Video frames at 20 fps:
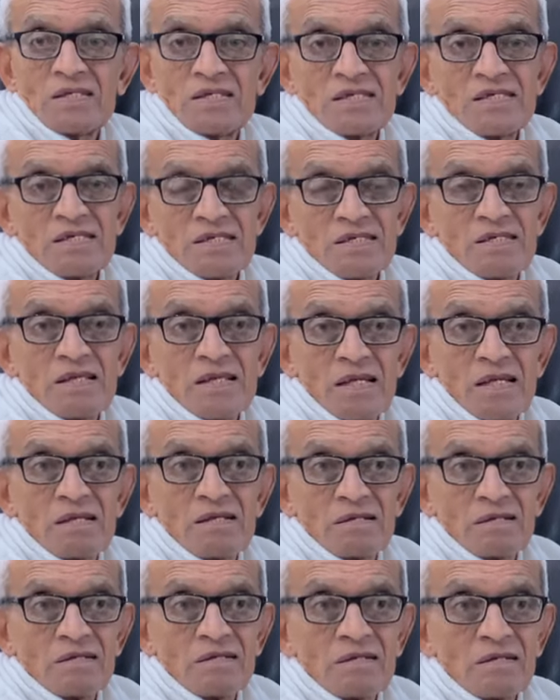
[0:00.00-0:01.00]
This is the
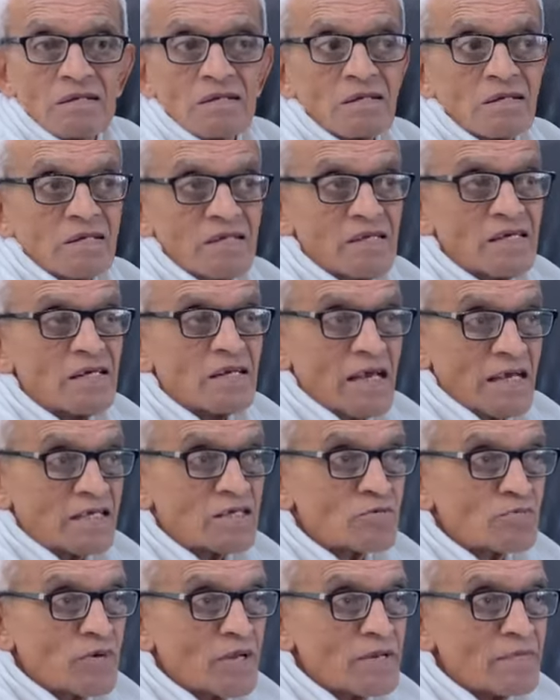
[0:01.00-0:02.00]
real
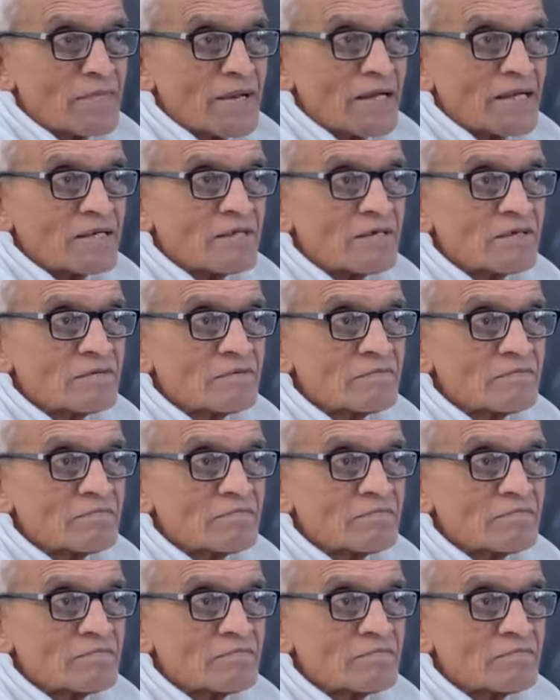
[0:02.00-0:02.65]
experiment.